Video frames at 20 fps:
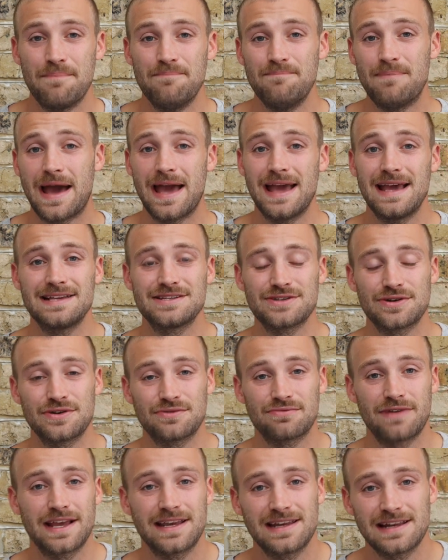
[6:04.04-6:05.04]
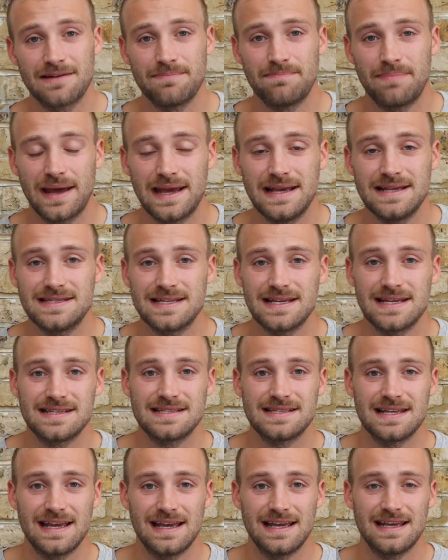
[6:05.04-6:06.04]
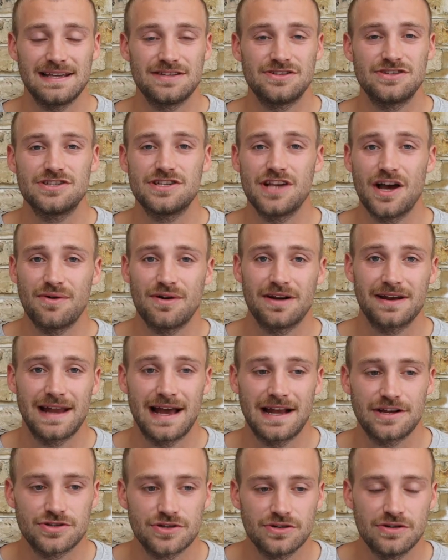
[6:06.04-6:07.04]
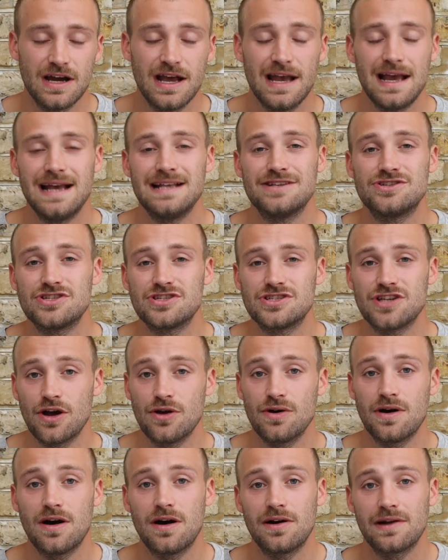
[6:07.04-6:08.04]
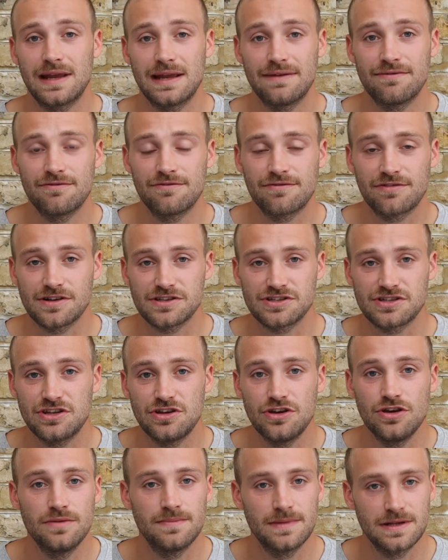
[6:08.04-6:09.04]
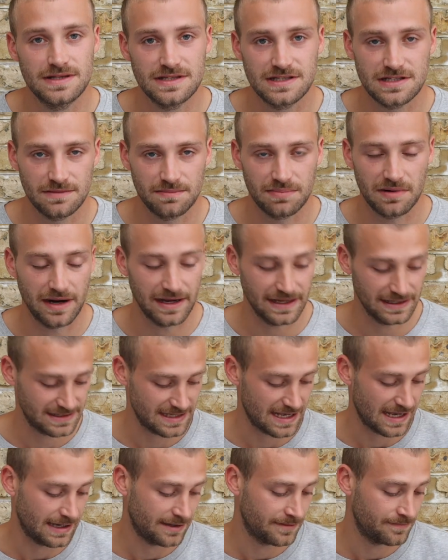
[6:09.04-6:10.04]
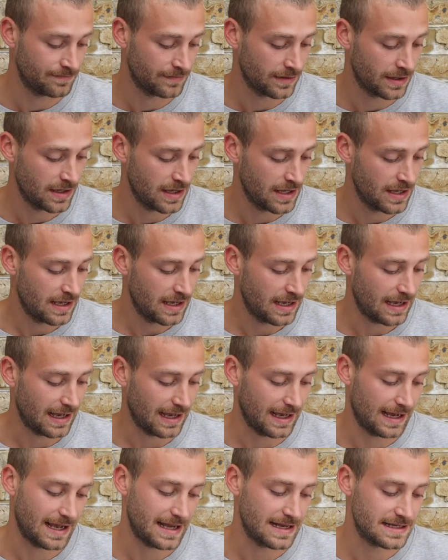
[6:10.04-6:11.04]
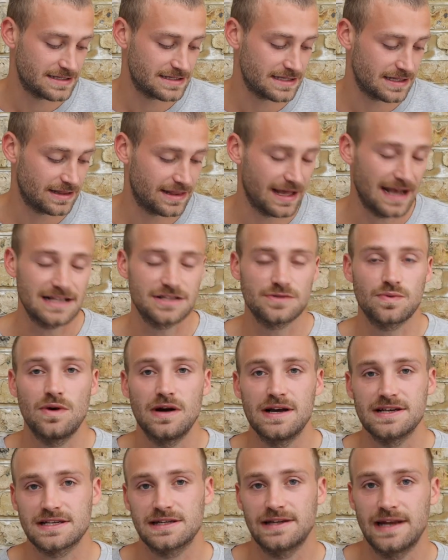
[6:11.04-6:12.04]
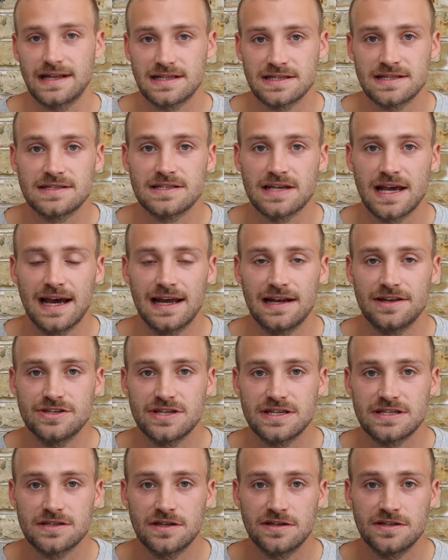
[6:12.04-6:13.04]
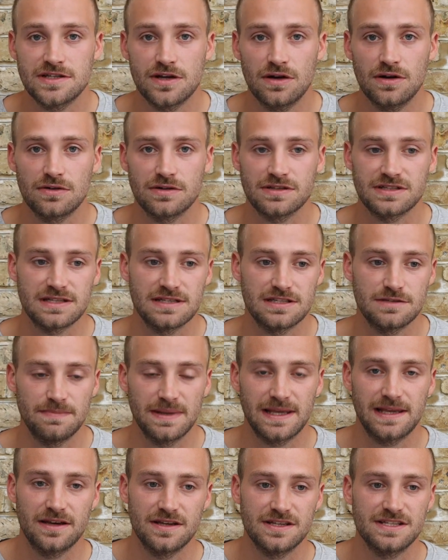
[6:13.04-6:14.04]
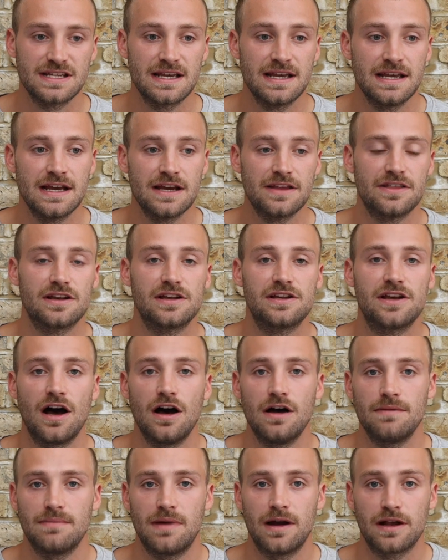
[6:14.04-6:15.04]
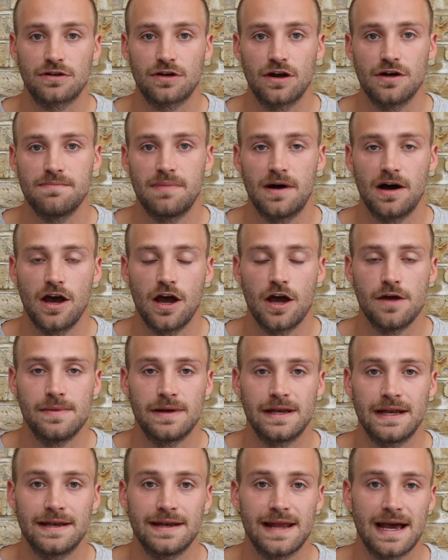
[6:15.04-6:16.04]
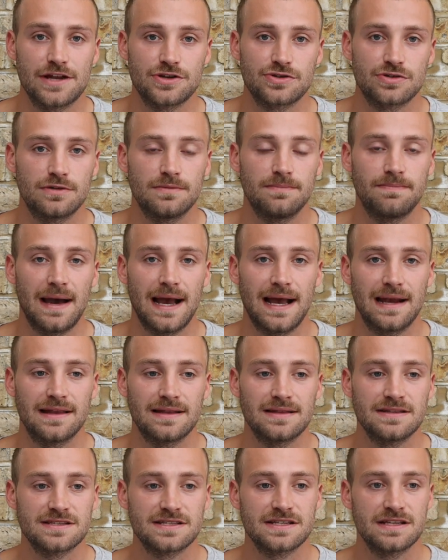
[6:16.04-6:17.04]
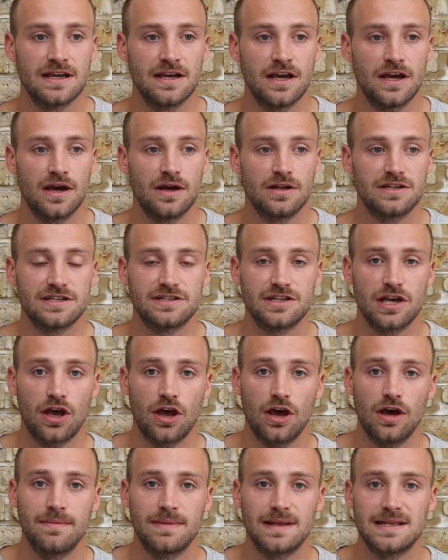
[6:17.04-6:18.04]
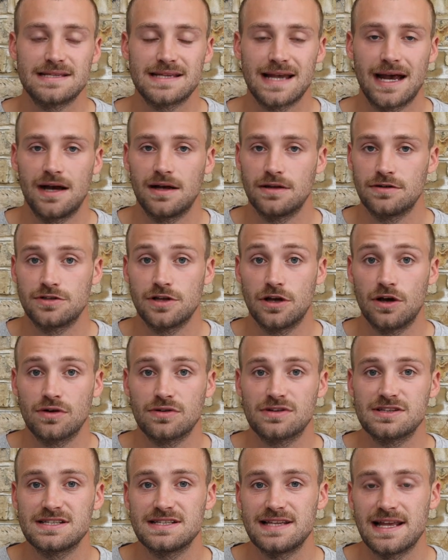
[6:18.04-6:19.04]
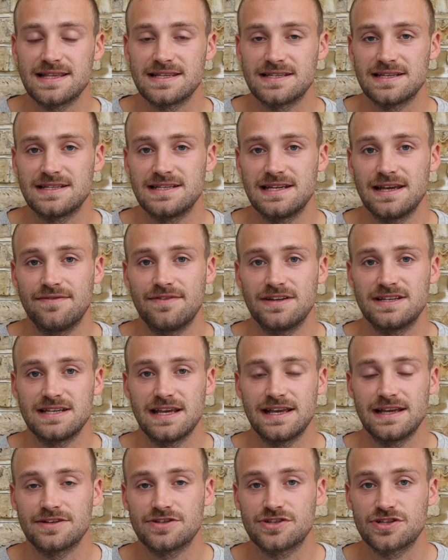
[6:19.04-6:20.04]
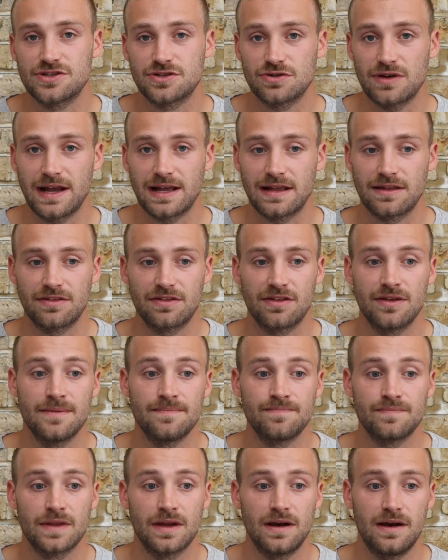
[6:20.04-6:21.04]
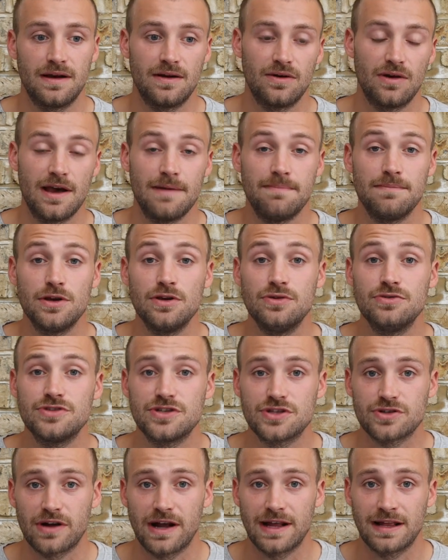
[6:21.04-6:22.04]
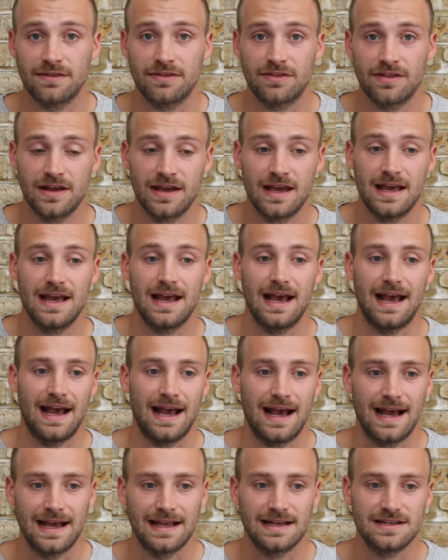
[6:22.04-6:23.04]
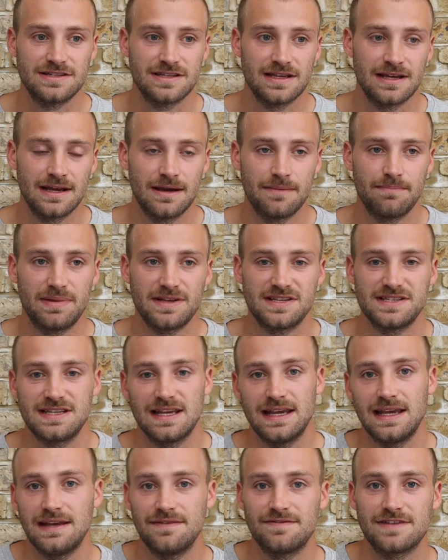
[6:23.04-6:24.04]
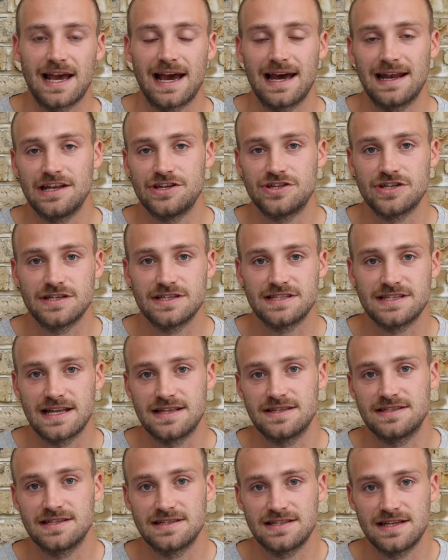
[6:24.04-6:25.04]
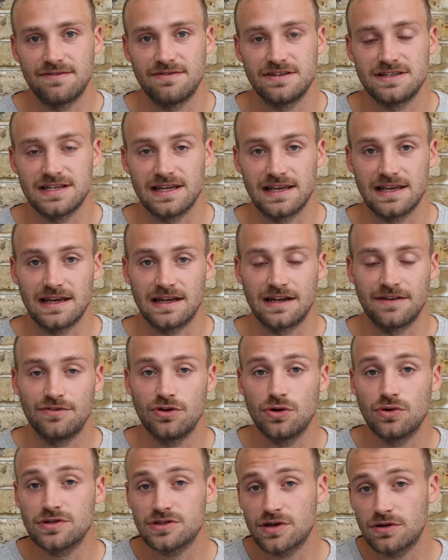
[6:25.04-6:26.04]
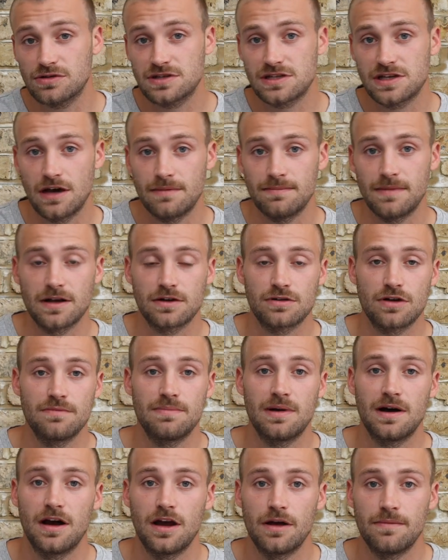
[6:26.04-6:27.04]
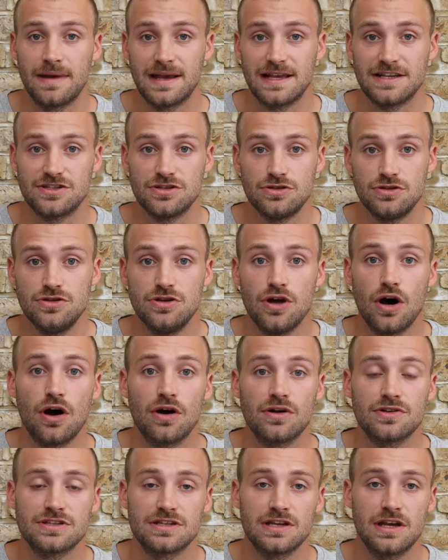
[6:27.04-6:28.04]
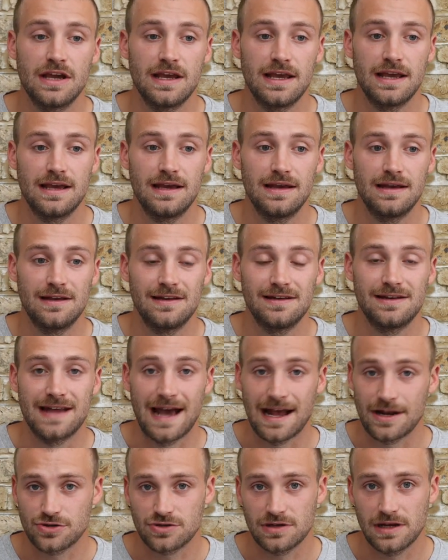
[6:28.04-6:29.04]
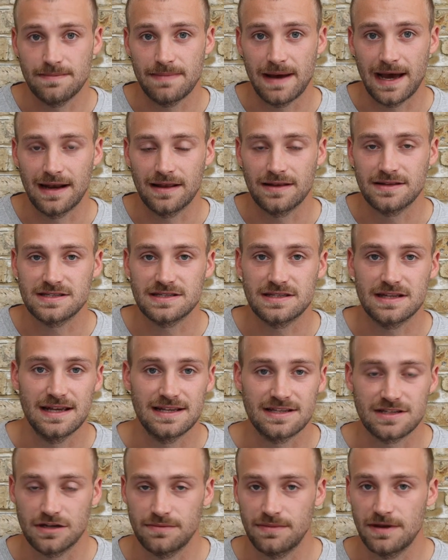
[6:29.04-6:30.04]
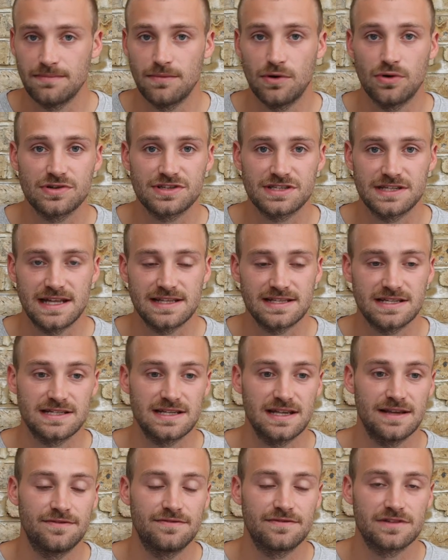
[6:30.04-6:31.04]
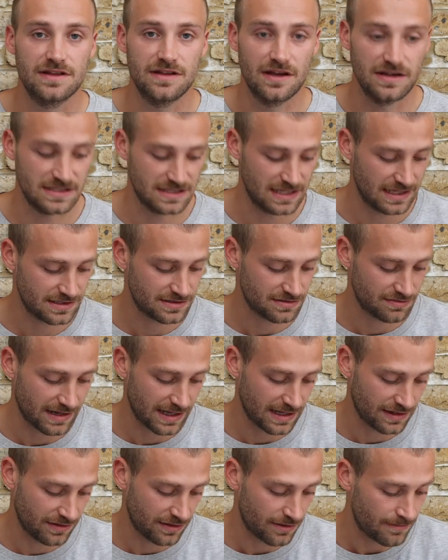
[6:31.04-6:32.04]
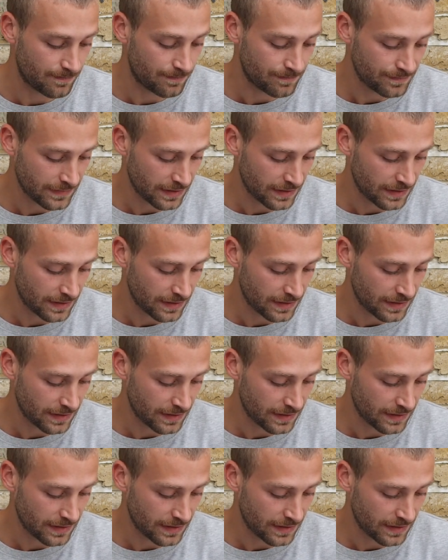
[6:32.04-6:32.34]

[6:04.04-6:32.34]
maize on a regular basis. It is so unnatural. It's so hard even for us humans to break down. And that's why it's connected to allergies and intolerances, because the gut microbiome and a natural balance determines our dog's sensitivity and strength, immune strength, and perceived allergen sensitivity. And if your dog's gut microbiome is not naturally balanced, it's going to be more sensitive to those things around them.